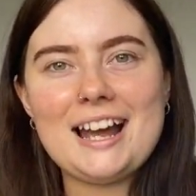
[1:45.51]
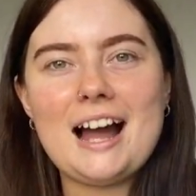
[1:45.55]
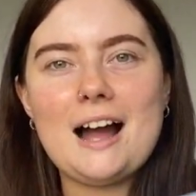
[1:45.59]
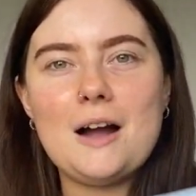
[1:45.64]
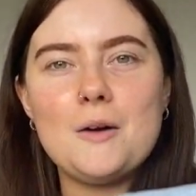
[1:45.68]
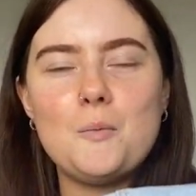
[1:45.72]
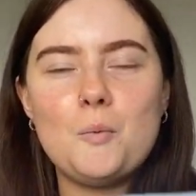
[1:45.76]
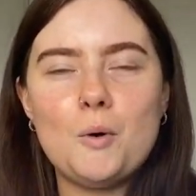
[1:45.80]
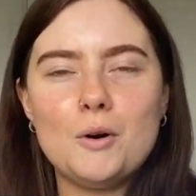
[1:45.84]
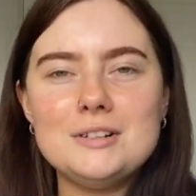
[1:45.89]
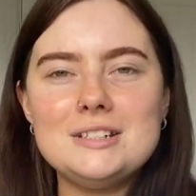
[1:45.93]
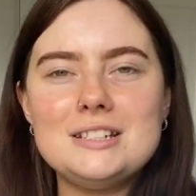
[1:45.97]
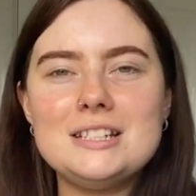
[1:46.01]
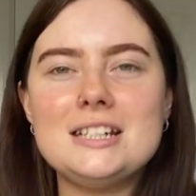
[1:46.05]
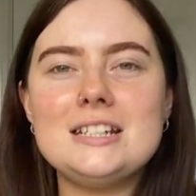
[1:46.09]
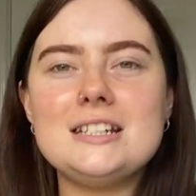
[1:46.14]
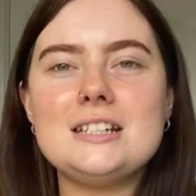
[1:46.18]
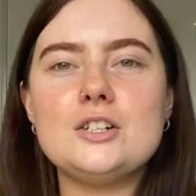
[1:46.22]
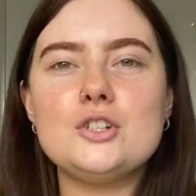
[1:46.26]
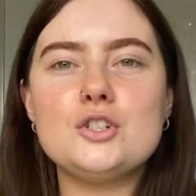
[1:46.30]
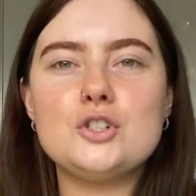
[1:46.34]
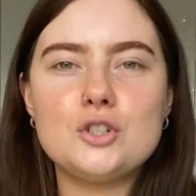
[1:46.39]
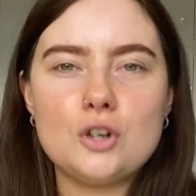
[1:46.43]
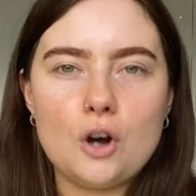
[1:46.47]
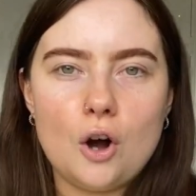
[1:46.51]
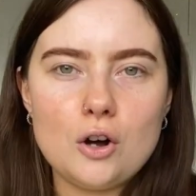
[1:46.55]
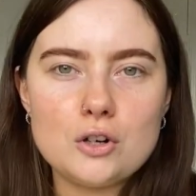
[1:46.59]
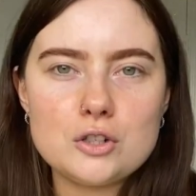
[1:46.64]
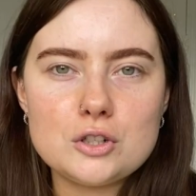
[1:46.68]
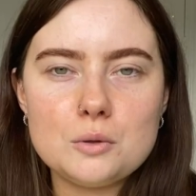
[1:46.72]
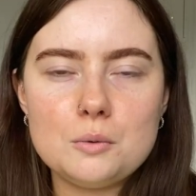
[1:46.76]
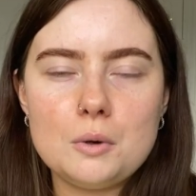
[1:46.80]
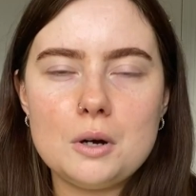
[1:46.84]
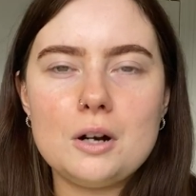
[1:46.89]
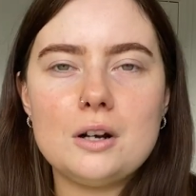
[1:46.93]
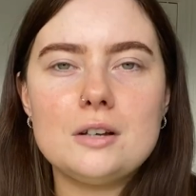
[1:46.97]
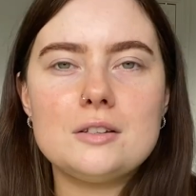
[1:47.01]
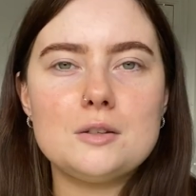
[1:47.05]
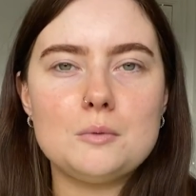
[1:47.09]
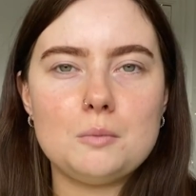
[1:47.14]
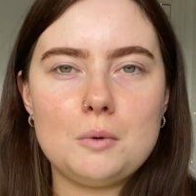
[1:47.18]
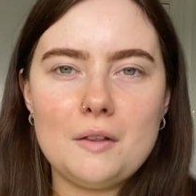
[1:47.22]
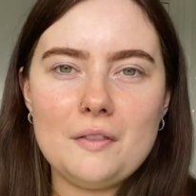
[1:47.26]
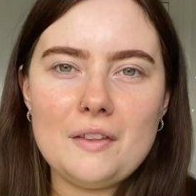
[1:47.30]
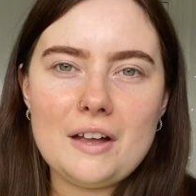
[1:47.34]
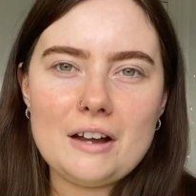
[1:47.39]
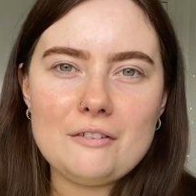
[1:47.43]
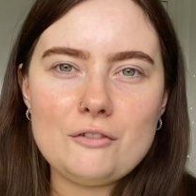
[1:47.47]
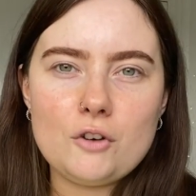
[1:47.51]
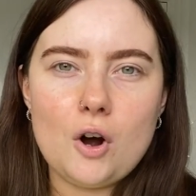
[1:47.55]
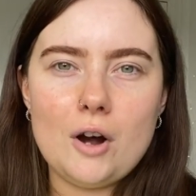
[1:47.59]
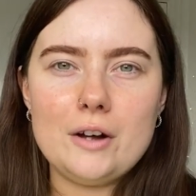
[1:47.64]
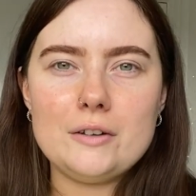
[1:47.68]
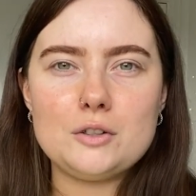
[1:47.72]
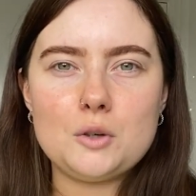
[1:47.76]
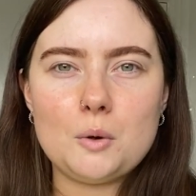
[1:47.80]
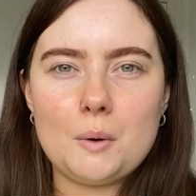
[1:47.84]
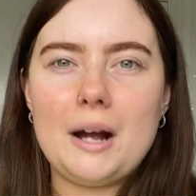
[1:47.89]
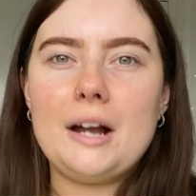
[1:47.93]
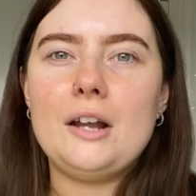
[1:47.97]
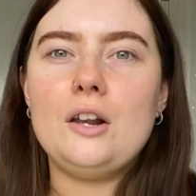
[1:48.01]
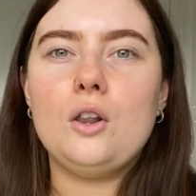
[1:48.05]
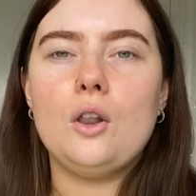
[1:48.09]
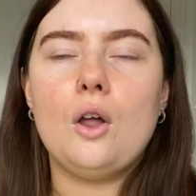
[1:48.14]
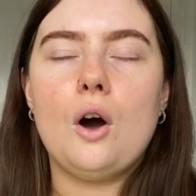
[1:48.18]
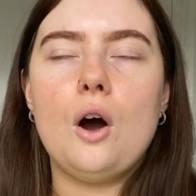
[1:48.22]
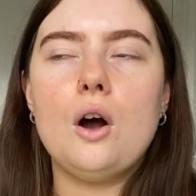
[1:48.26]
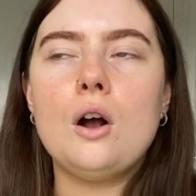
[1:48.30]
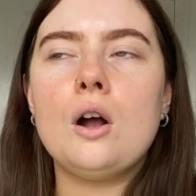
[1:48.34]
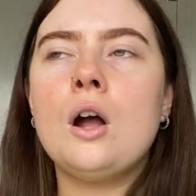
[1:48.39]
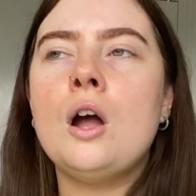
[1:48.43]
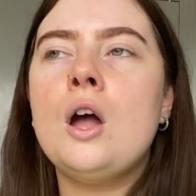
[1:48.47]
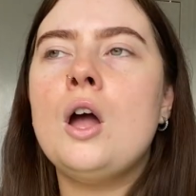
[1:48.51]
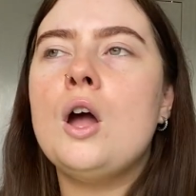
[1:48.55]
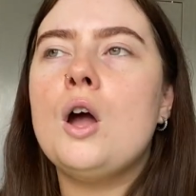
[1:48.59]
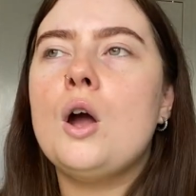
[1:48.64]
I wanted a shorter one because the one that I've got is quite long,